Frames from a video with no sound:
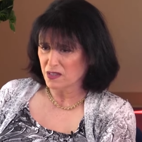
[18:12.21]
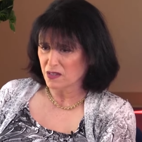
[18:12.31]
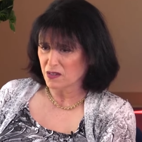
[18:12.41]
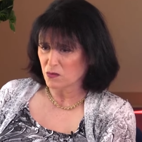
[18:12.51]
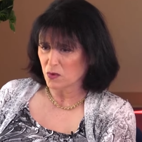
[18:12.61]

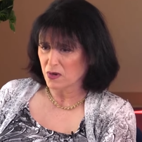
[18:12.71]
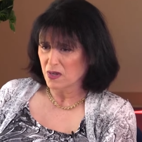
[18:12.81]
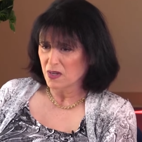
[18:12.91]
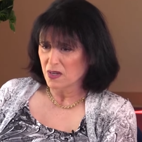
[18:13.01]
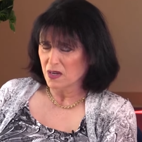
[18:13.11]
The
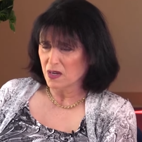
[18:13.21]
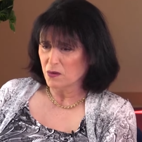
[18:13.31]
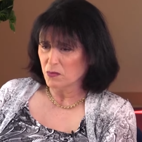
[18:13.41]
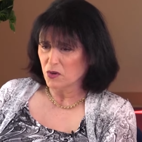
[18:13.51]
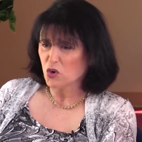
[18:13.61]

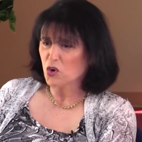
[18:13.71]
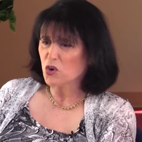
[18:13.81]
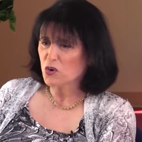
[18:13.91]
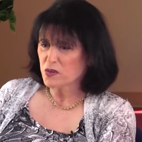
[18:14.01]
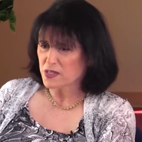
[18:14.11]
um,
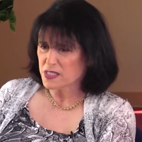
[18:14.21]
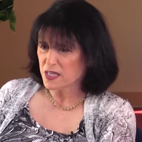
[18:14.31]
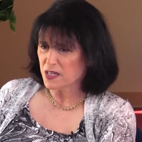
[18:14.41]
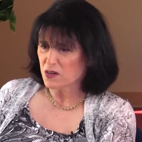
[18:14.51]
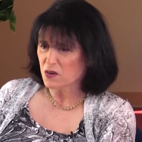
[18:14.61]
Ur, the
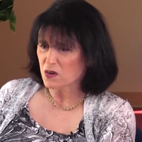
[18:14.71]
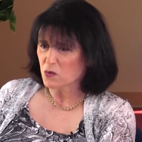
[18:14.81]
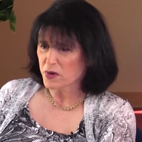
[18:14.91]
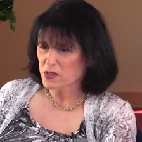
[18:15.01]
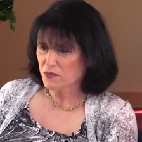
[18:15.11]
city Ur,
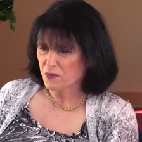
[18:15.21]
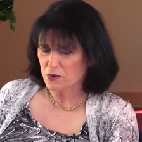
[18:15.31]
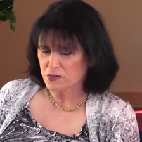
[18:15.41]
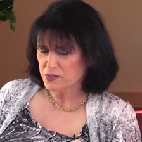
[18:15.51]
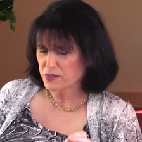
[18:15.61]
where the
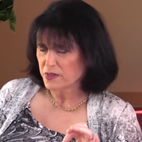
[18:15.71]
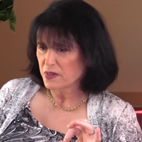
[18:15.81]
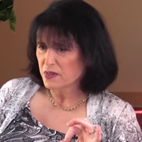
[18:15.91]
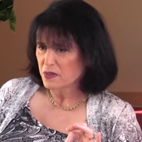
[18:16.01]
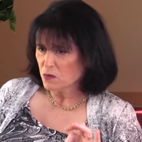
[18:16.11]
first
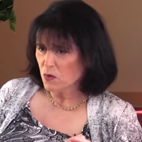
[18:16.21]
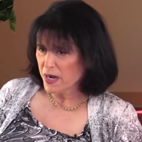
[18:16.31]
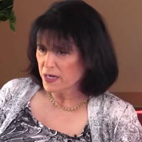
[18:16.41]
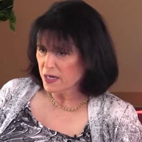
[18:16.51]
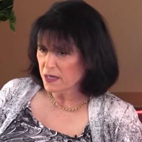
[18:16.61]

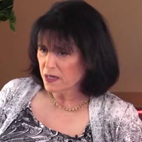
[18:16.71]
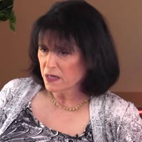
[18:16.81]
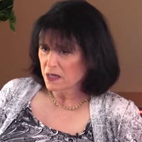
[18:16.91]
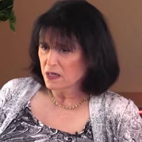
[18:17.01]
writing.